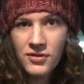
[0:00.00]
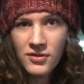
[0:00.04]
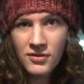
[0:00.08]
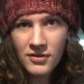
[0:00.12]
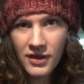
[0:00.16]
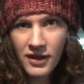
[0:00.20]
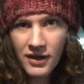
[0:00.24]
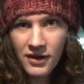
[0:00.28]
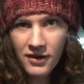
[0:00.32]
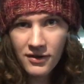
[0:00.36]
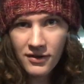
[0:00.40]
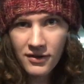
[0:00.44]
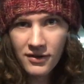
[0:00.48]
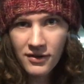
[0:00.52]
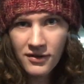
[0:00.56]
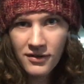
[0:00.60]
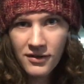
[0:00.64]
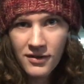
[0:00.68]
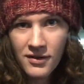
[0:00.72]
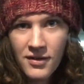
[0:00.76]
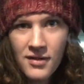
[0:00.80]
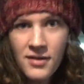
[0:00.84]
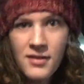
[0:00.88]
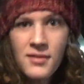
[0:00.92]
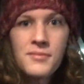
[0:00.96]
you later
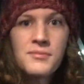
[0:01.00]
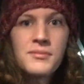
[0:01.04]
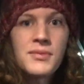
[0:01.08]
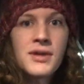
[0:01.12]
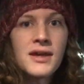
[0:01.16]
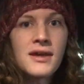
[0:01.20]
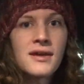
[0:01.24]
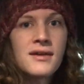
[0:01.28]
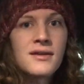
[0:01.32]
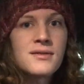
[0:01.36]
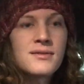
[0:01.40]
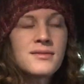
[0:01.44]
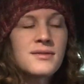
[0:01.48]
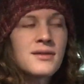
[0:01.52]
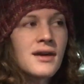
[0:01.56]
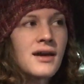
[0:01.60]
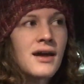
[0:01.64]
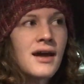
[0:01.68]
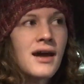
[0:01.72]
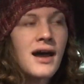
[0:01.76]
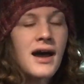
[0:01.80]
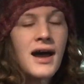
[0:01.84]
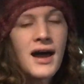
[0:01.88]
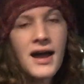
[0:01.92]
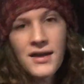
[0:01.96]
because
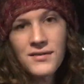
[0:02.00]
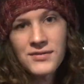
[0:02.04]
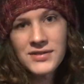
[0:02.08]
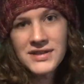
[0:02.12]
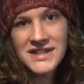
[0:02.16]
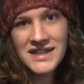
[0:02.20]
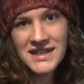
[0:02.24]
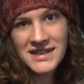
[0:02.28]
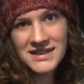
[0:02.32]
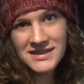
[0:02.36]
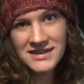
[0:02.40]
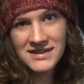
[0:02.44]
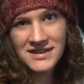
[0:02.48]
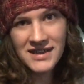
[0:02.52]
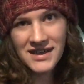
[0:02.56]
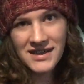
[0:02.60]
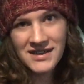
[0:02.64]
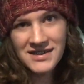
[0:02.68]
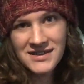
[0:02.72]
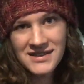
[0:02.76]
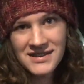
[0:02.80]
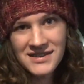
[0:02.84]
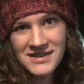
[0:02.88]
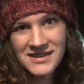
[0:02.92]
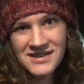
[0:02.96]
I have a date tonight
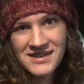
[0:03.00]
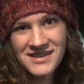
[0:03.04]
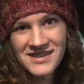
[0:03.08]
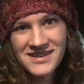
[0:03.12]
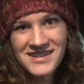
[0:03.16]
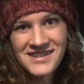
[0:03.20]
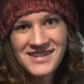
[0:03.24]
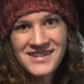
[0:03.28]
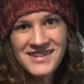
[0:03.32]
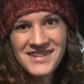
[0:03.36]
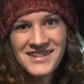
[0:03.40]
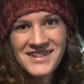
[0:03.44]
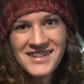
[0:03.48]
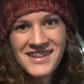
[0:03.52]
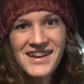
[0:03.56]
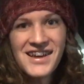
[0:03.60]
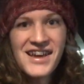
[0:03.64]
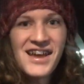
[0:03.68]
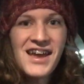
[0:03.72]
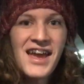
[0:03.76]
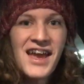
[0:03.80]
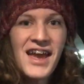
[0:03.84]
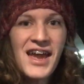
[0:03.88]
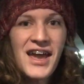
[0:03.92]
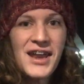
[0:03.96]

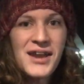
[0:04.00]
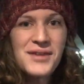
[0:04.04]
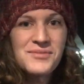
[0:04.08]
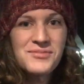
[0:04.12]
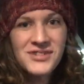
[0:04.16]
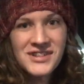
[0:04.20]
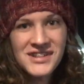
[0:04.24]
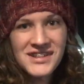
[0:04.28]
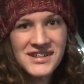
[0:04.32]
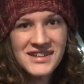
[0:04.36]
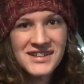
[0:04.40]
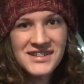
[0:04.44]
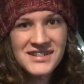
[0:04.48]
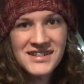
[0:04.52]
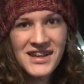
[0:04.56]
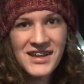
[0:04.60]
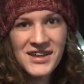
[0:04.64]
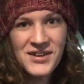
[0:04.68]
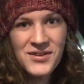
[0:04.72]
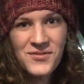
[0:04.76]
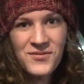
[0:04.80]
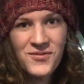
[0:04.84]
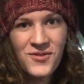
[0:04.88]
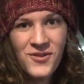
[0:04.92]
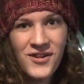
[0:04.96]
and I'm really
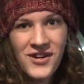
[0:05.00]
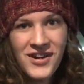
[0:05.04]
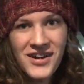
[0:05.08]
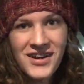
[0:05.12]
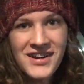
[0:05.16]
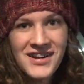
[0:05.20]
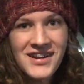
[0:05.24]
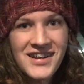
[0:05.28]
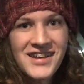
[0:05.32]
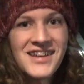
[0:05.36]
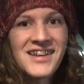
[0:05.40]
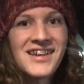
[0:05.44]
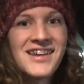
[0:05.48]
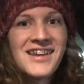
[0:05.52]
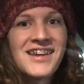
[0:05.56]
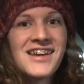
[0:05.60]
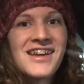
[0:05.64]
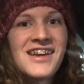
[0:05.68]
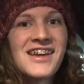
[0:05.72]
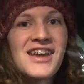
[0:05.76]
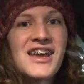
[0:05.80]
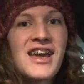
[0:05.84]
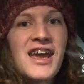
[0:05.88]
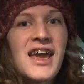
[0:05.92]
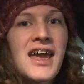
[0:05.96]
excited for it,
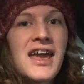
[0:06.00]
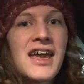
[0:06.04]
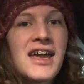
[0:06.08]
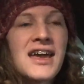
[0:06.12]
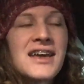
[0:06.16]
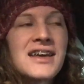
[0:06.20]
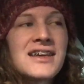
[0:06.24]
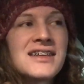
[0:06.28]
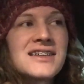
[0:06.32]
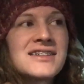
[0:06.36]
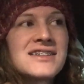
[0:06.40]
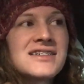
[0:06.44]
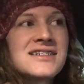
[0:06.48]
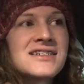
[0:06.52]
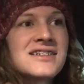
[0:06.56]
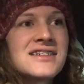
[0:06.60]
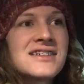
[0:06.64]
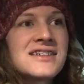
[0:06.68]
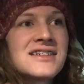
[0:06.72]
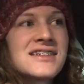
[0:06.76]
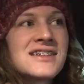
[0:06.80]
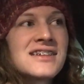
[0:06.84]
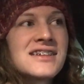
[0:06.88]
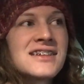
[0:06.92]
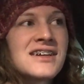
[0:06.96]
and
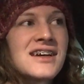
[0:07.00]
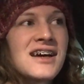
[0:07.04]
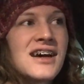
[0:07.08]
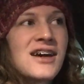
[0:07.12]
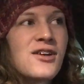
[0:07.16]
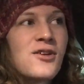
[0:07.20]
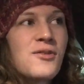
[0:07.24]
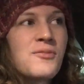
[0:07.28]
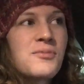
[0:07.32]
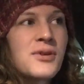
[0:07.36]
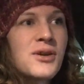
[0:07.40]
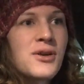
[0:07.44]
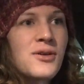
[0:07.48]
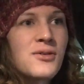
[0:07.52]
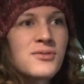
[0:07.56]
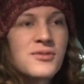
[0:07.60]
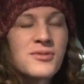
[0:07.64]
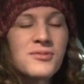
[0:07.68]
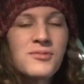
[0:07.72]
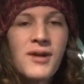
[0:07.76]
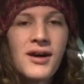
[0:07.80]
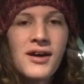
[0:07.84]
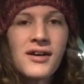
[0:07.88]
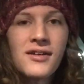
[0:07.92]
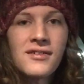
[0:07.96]
I hope it goes
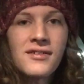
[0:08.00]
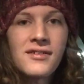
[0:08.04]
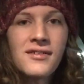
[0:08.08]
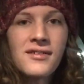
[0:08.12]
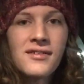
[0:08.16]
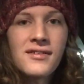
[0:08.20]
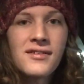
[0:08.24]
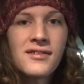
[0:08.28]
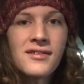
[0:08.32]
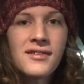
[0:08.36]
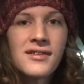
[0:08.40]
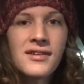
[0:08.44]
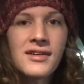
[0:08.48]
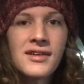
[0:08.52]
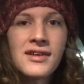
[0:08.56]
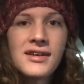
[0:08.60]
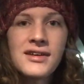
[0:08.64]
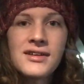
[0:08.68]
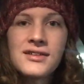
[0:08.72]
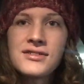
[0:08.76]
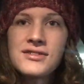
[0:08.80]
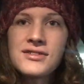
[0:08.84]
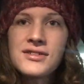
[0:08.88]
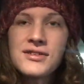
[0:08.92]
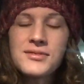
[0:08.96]
well.
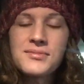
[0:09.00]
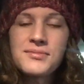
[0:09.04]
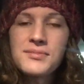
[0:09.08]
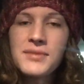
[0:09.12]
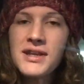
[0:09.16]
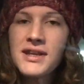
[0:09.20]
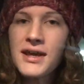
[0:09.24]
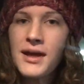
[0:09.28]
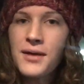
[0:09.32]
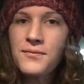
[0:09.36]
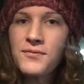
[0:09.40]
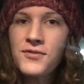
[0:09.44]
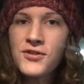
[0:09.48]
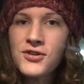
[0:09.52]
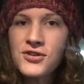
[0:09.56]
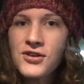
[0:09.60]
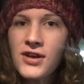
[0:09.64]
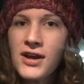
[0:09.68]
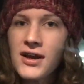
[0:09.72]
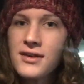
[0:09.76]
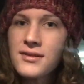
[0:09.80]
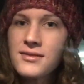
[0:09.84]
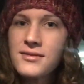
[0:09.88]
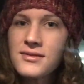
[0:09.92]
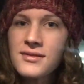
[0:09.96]
Just meeting up for
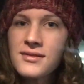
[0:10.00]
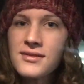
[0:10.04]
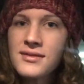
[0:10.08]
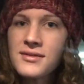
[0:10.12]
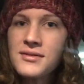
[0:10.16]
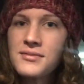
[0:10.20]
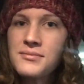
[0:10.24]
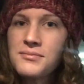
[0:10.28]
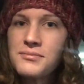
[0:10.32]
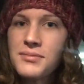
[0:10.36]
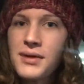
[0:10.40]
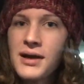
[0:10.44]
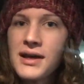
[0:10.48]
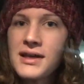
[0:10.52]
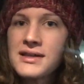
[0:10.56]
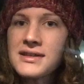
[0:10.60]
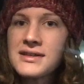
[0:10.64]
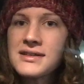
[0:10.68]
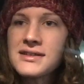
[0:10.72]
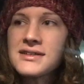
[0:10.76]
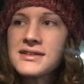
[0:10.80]
drinks, but